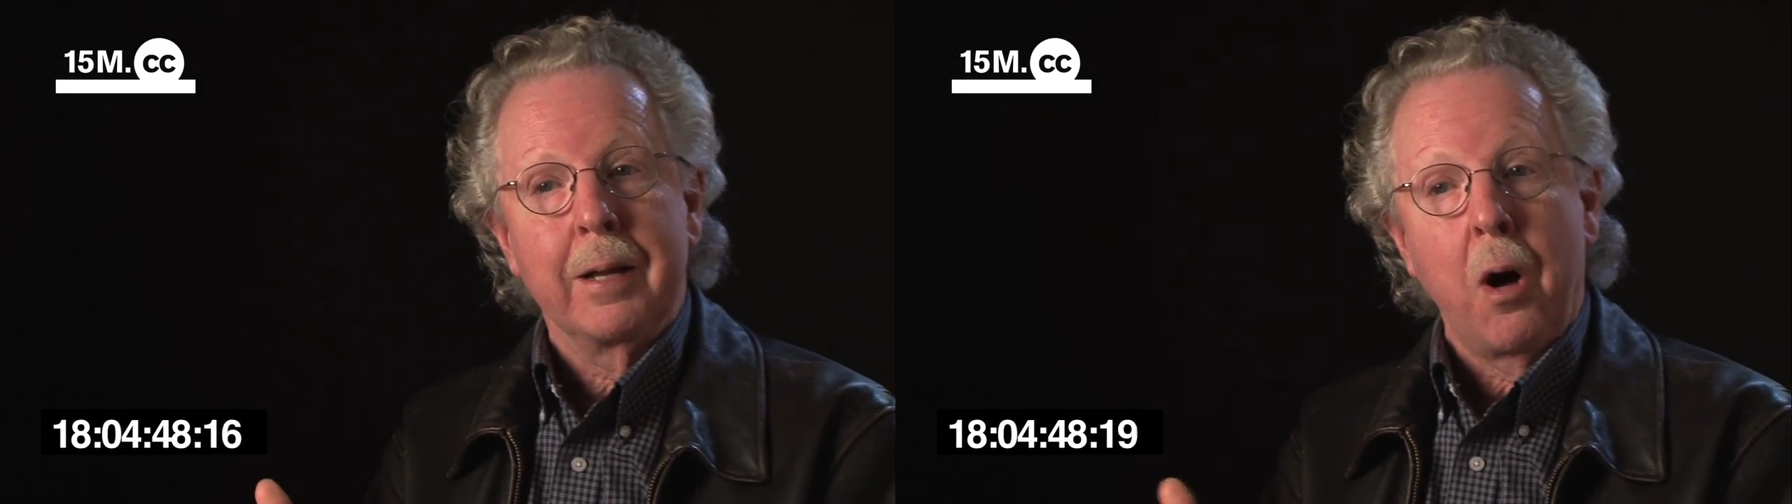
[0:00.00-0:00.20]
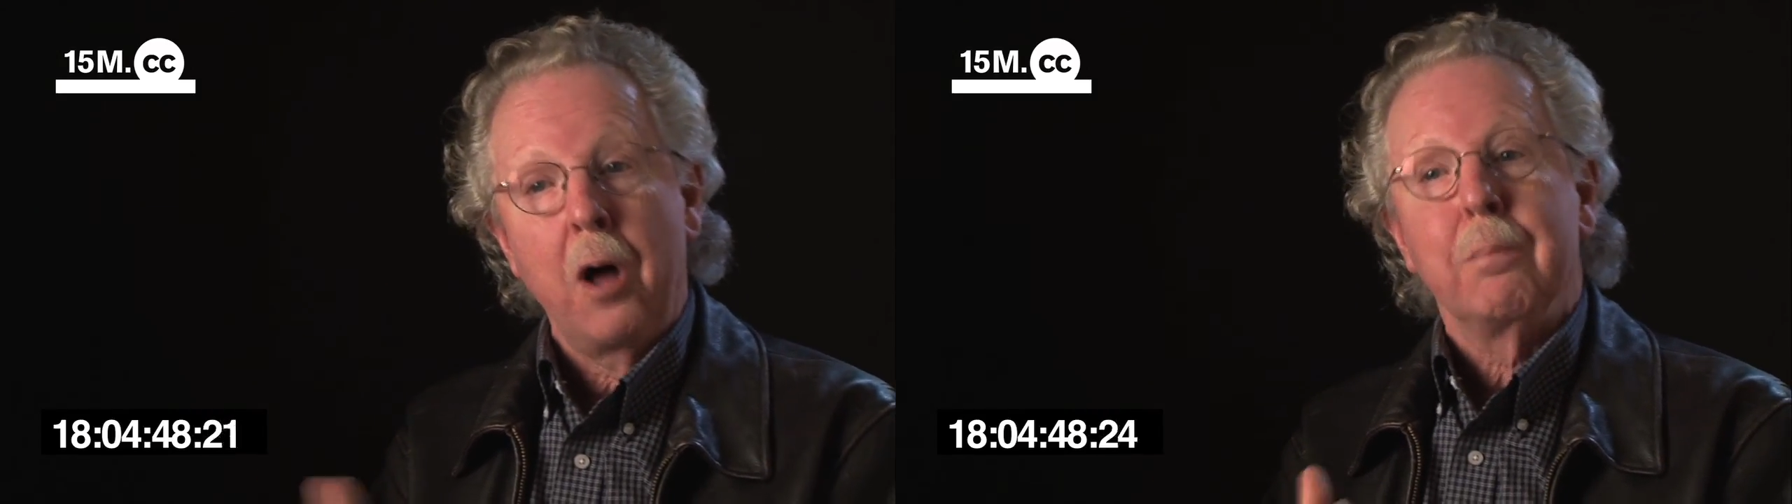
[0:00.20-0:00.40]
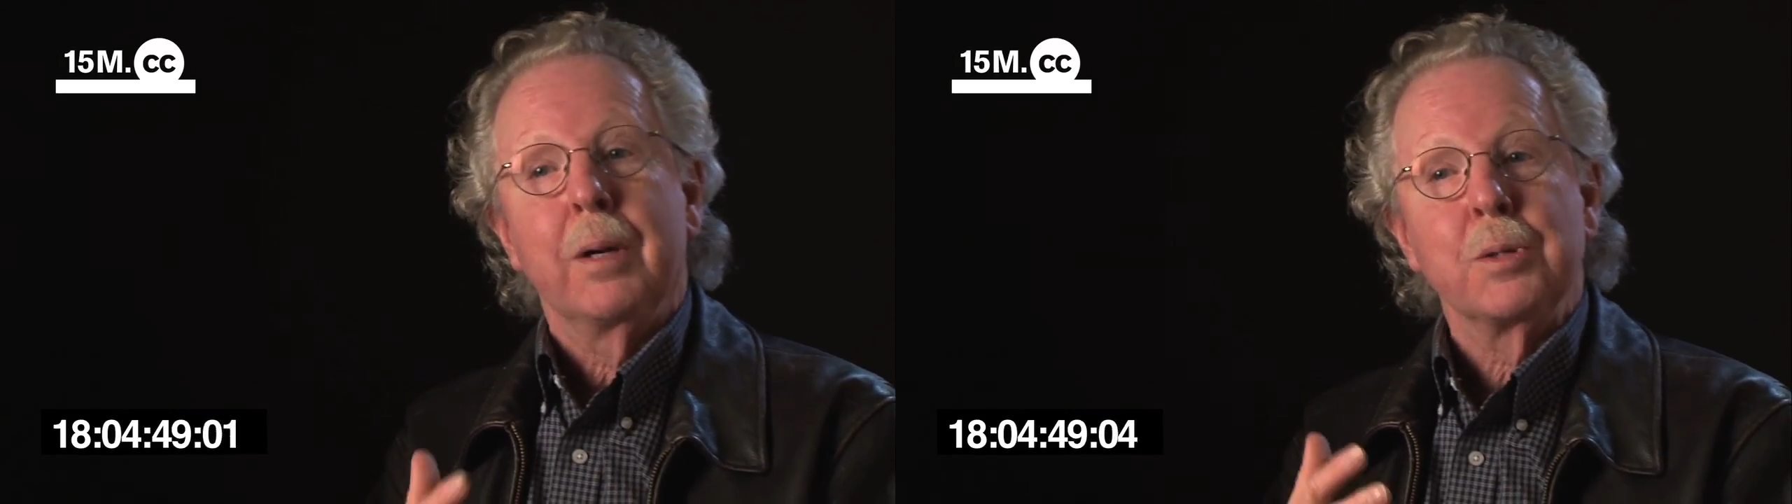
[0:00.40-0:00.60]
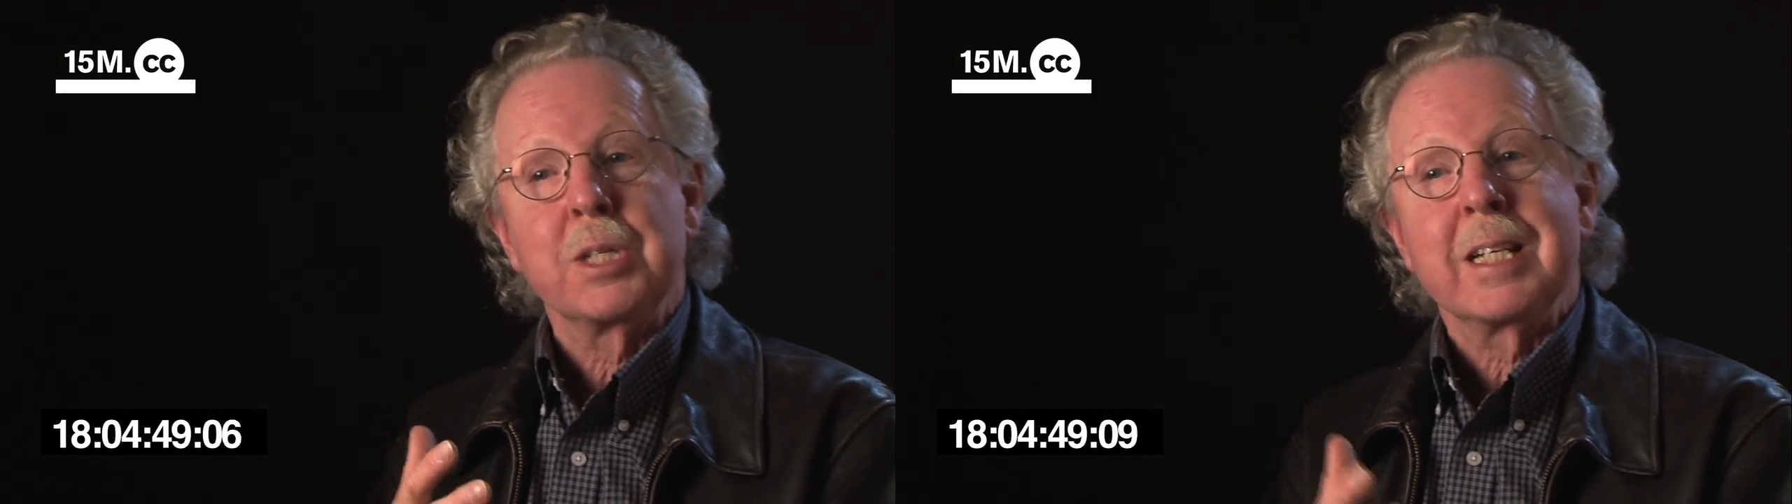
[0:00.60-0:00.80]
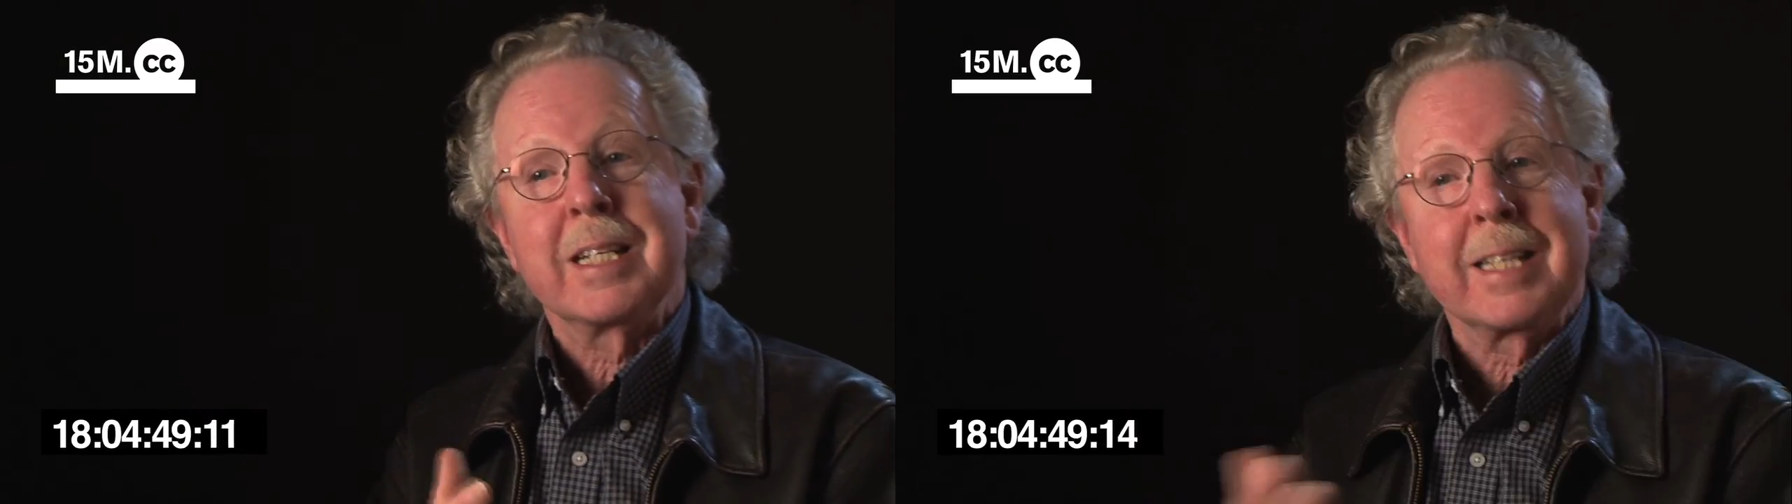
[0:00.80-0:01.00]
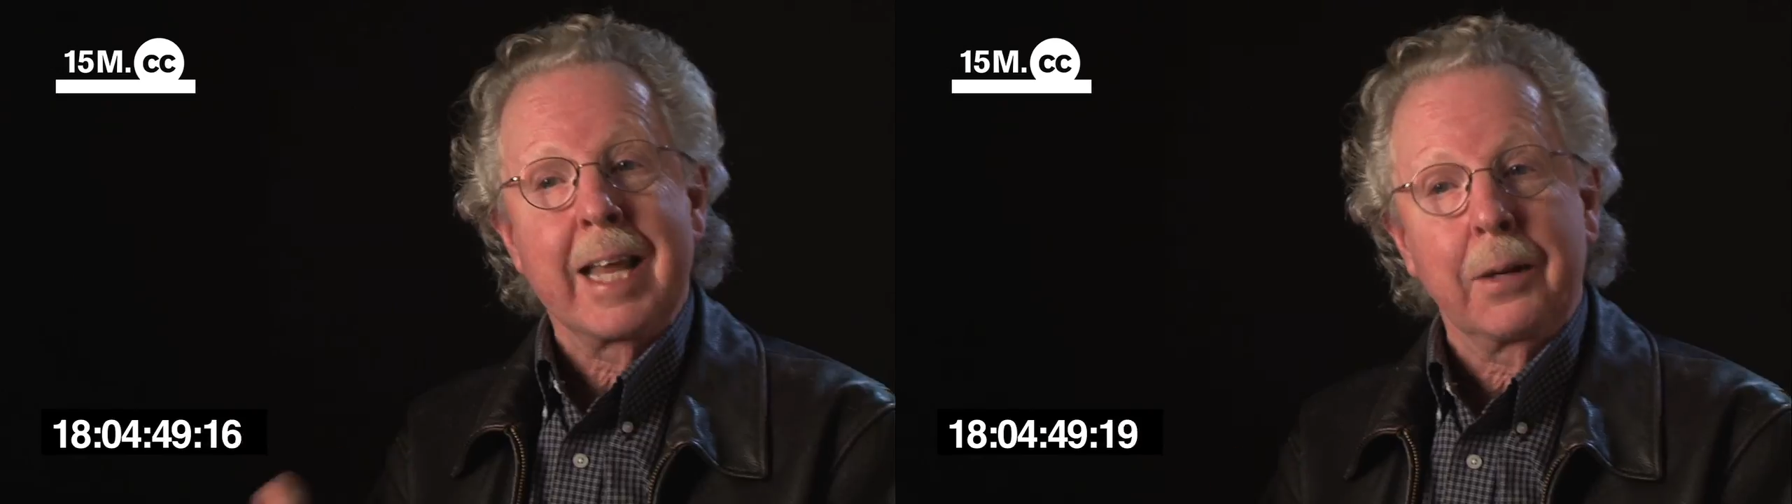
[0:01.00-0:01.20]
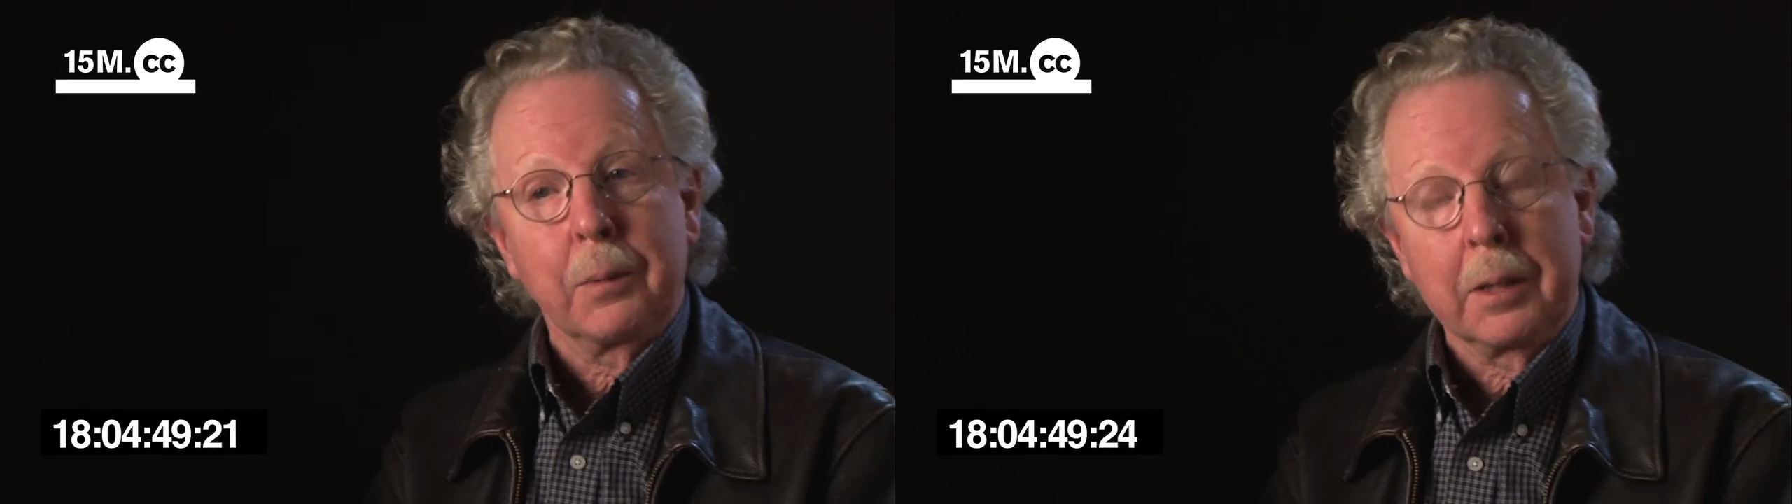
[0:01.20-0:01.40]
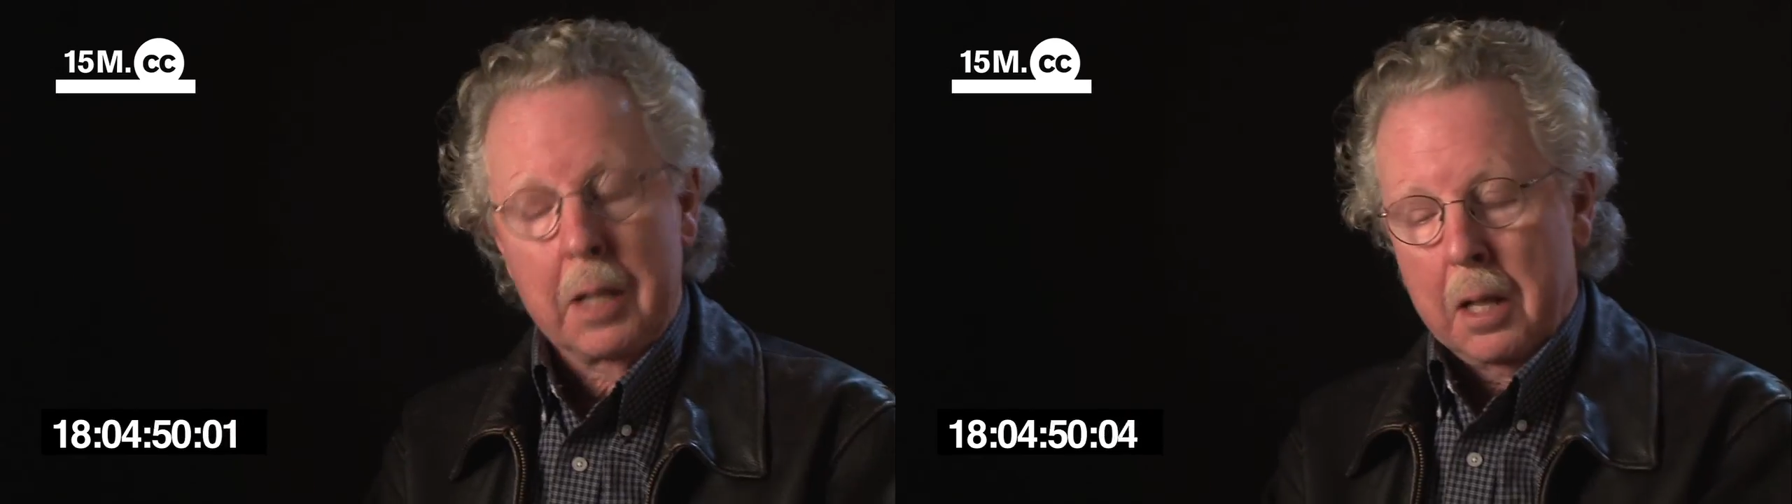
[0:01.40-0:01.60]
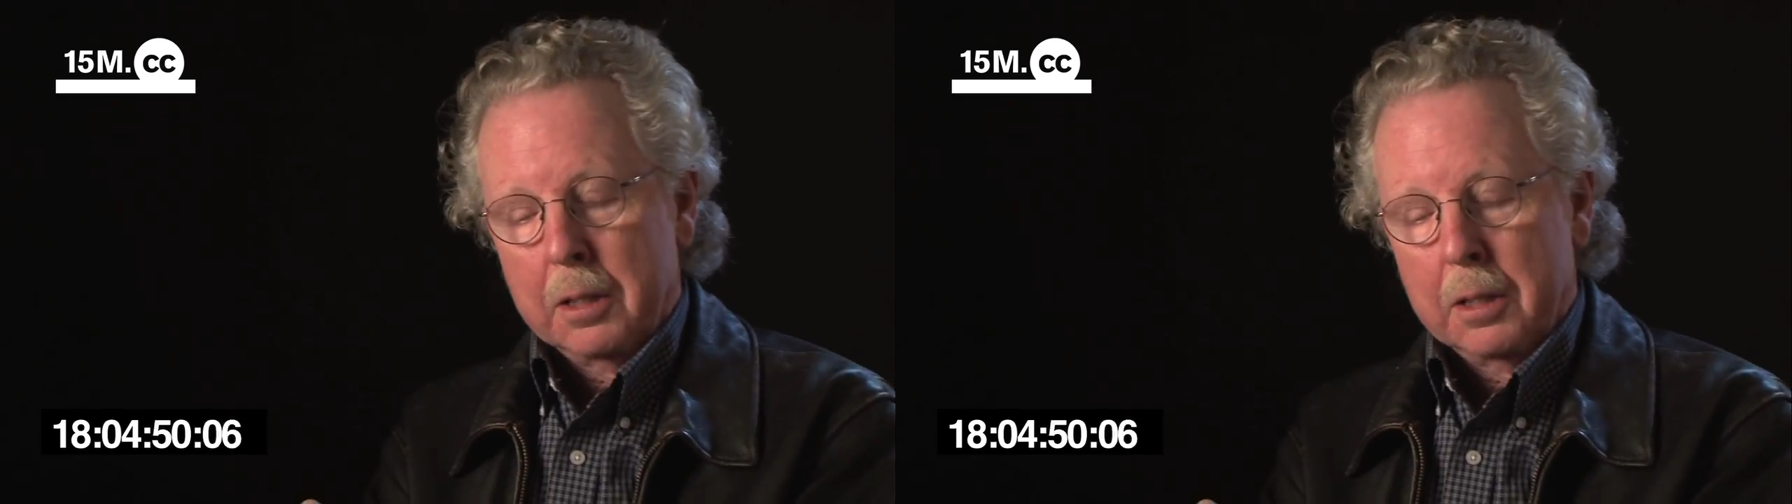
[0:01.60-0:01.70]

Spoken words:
almost sacred,